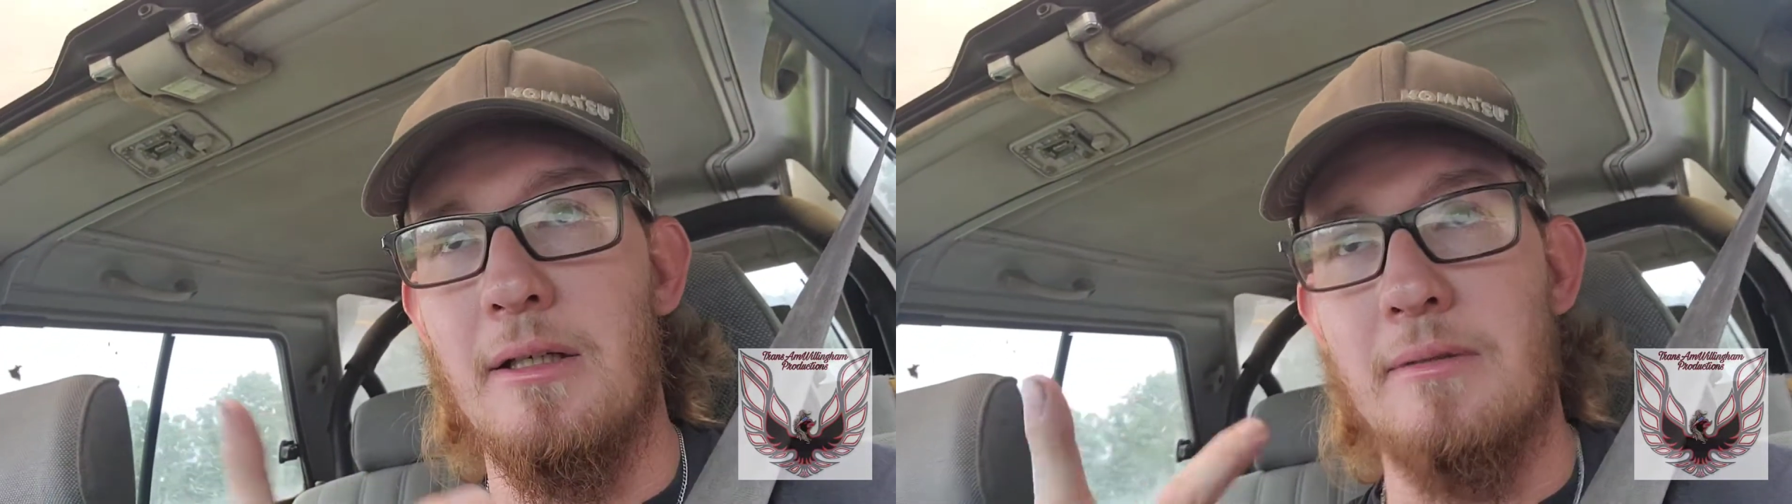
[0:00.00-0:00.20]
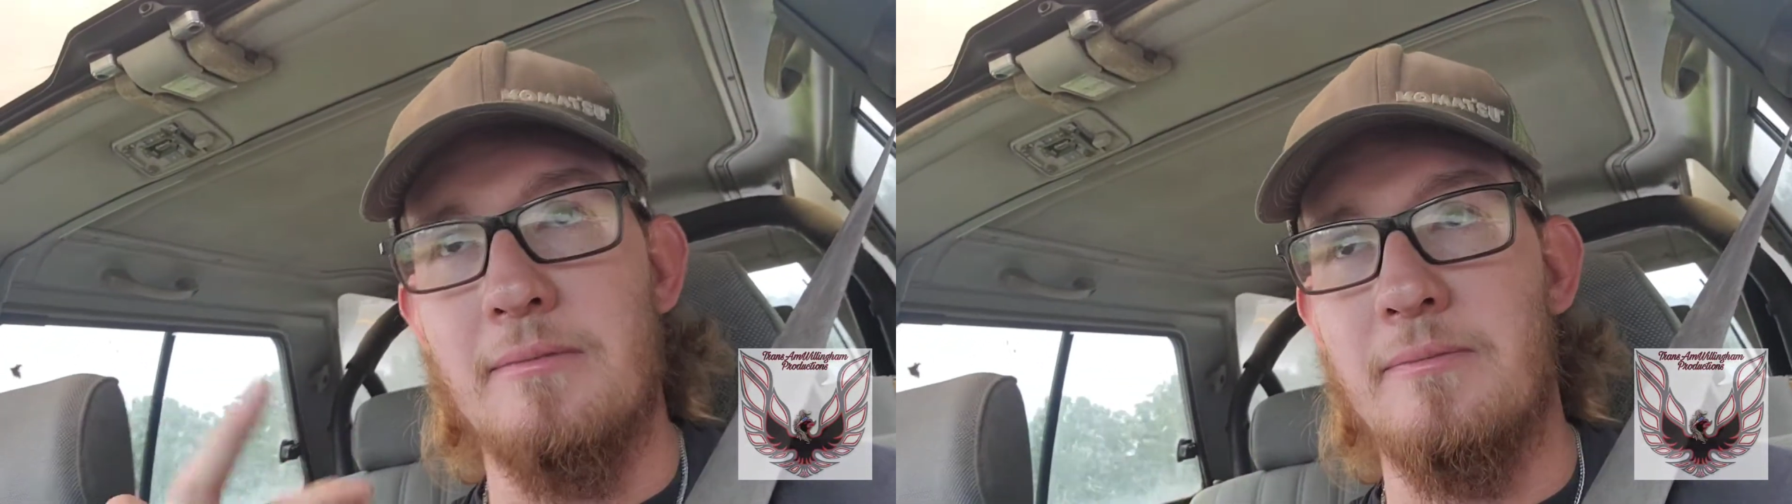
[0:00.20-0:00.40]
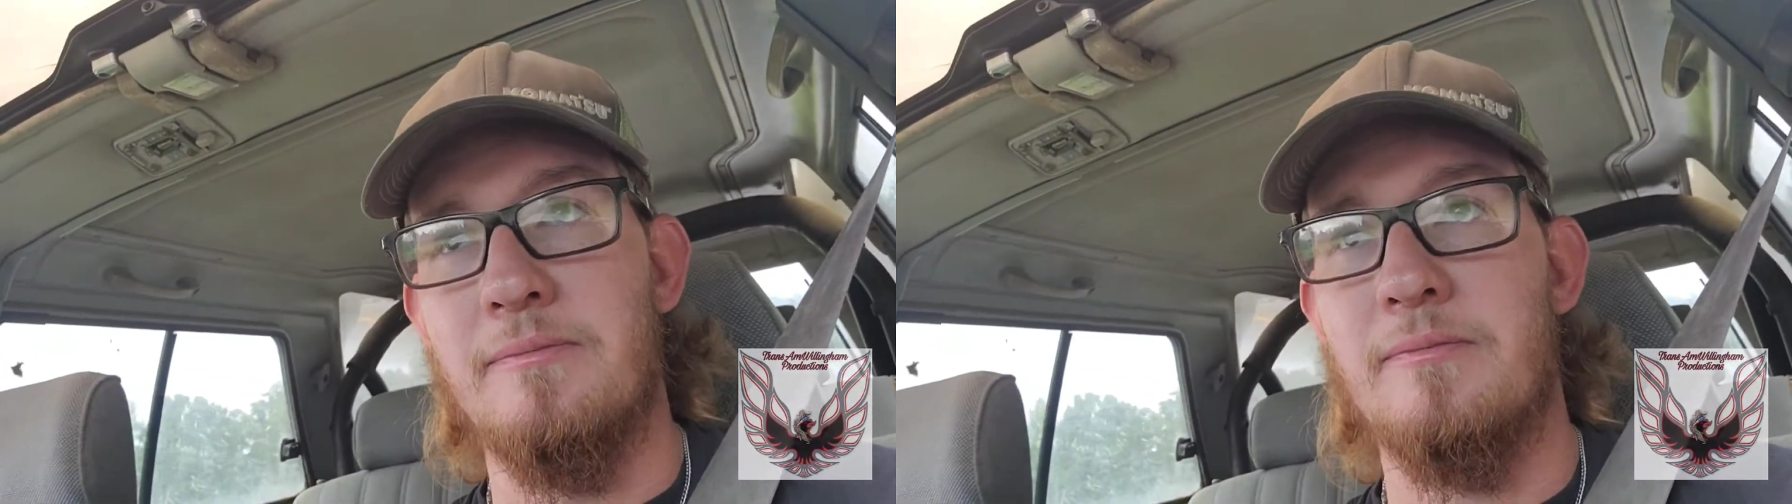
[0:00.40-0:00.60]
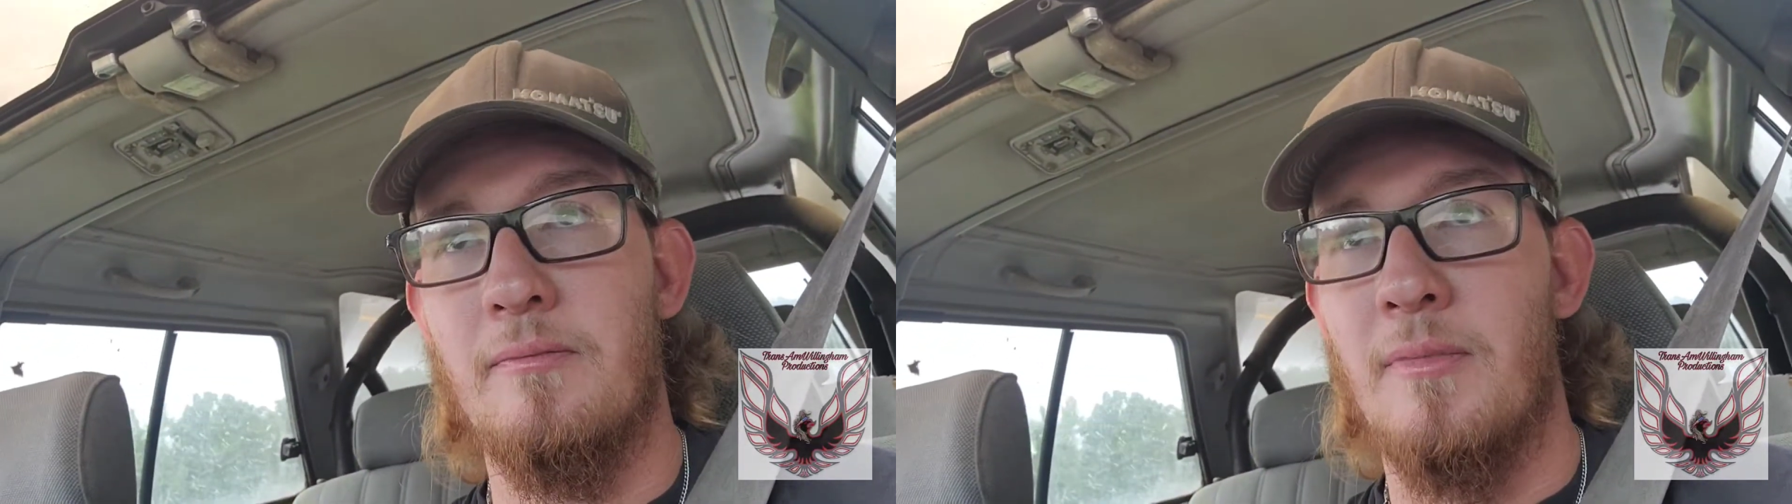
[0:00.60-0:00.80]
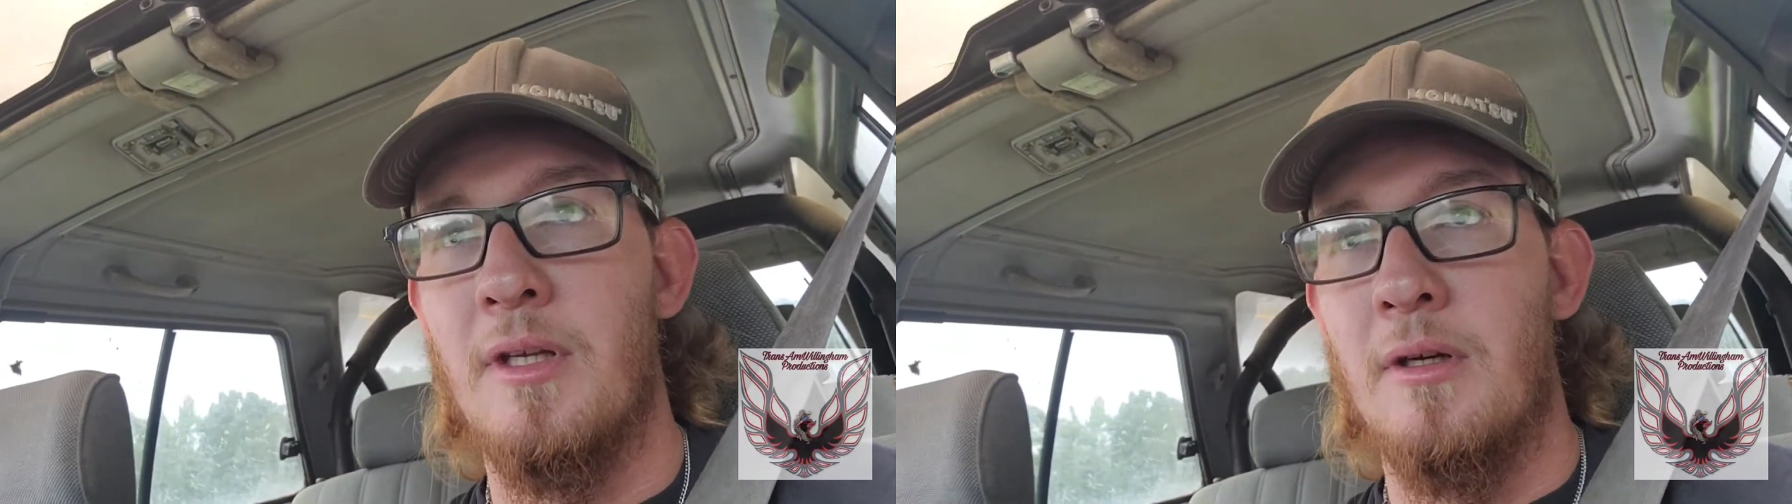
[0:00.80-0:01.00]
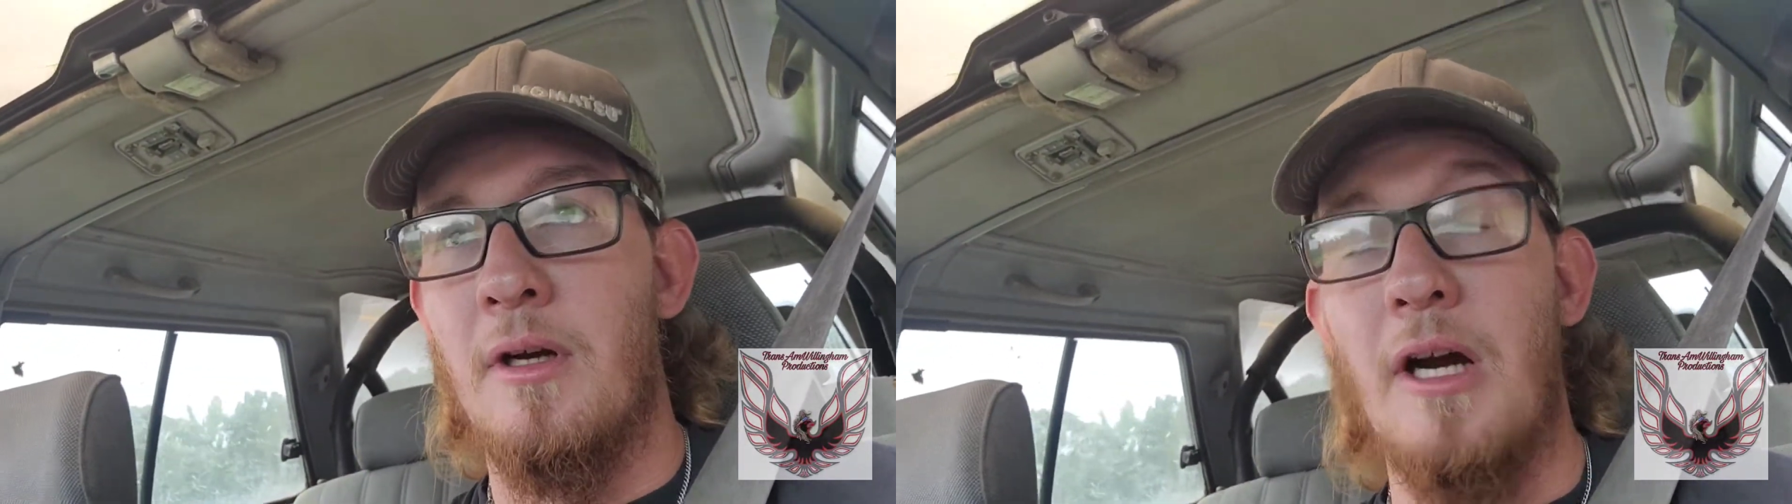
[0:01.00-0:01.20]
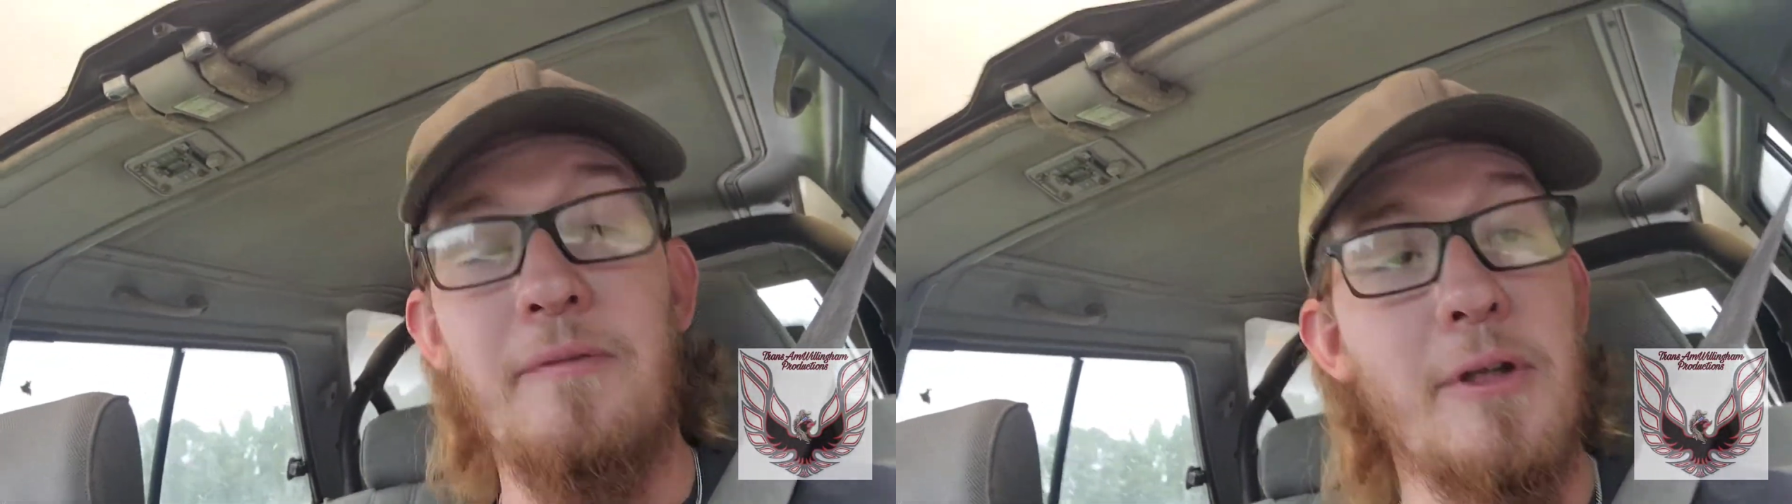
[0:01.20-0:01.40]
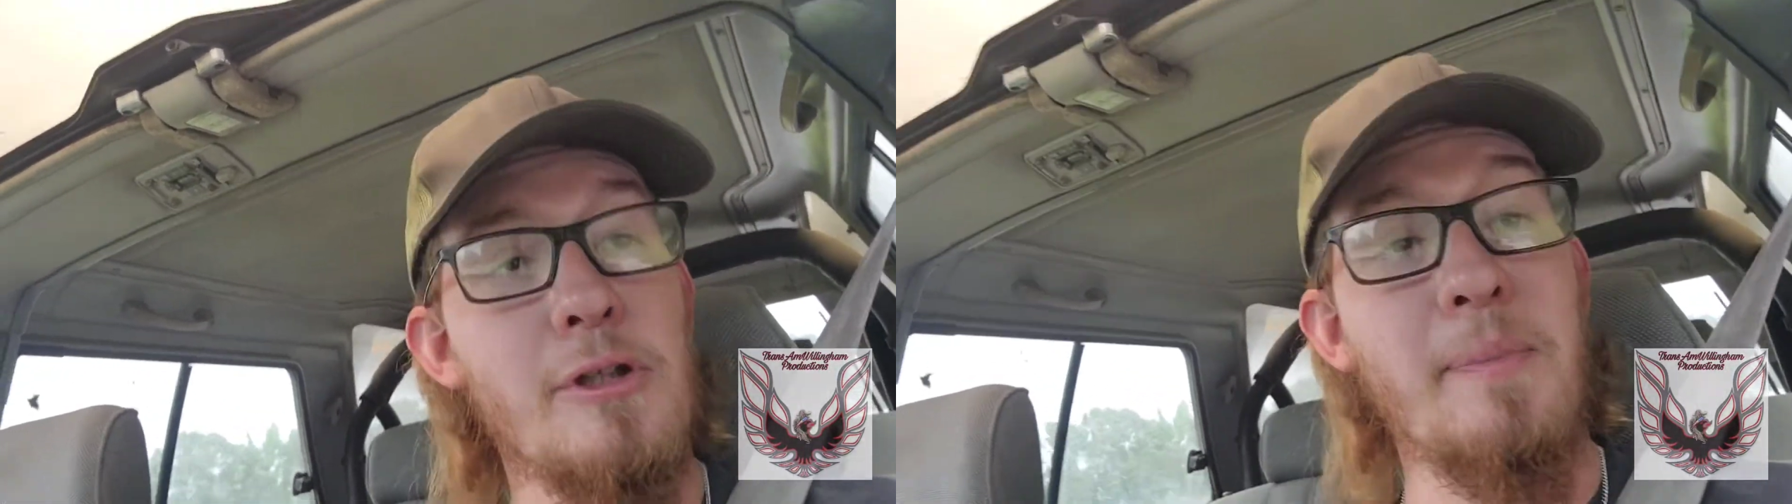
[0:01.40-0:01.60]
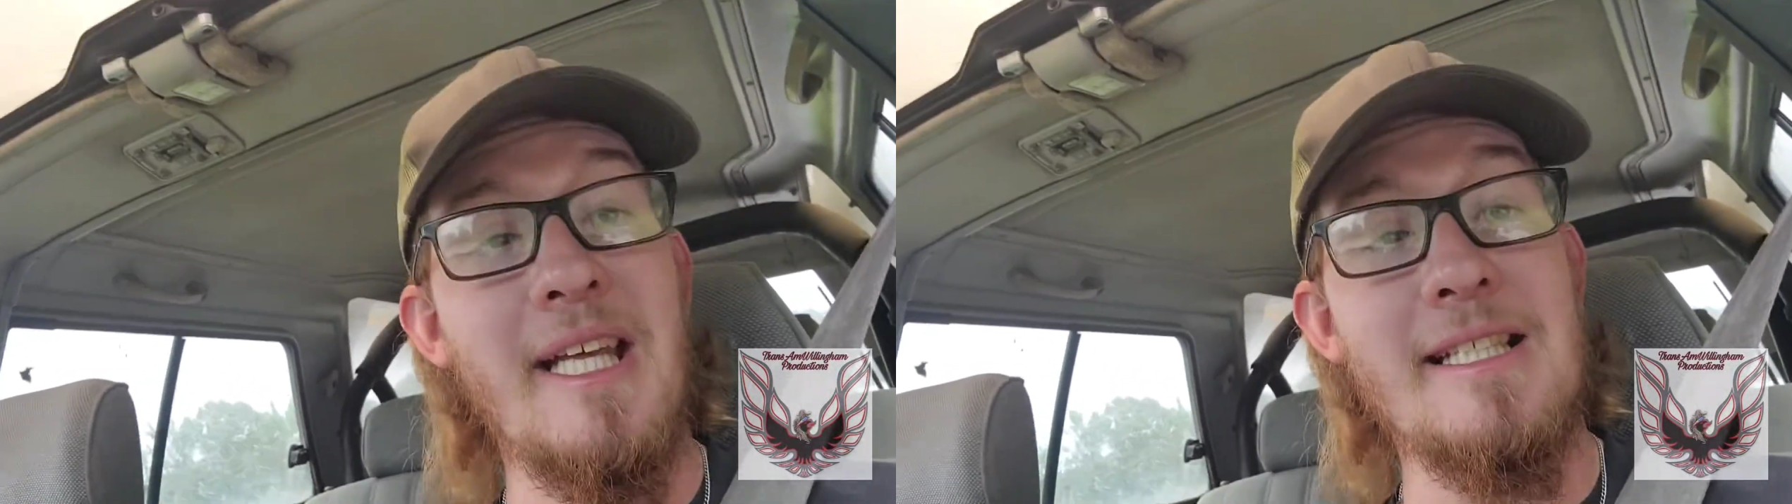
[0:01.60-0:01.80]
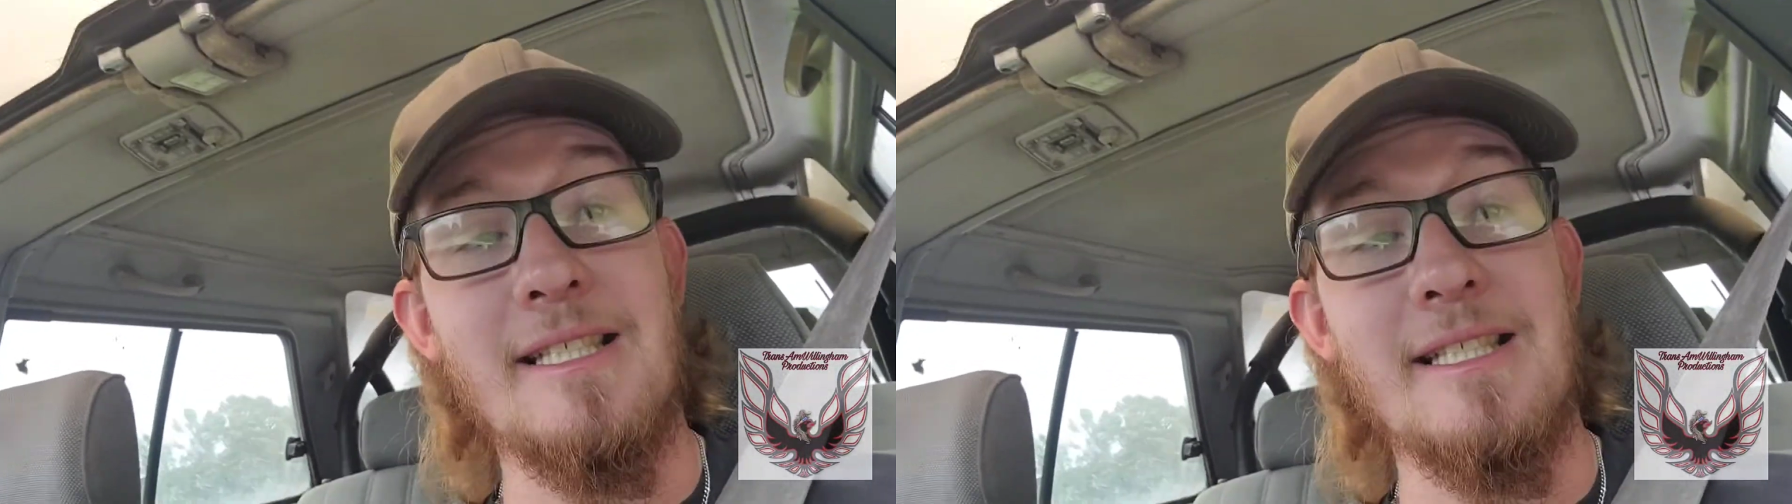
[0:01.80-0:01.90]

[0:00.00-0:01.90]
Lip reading: in a few split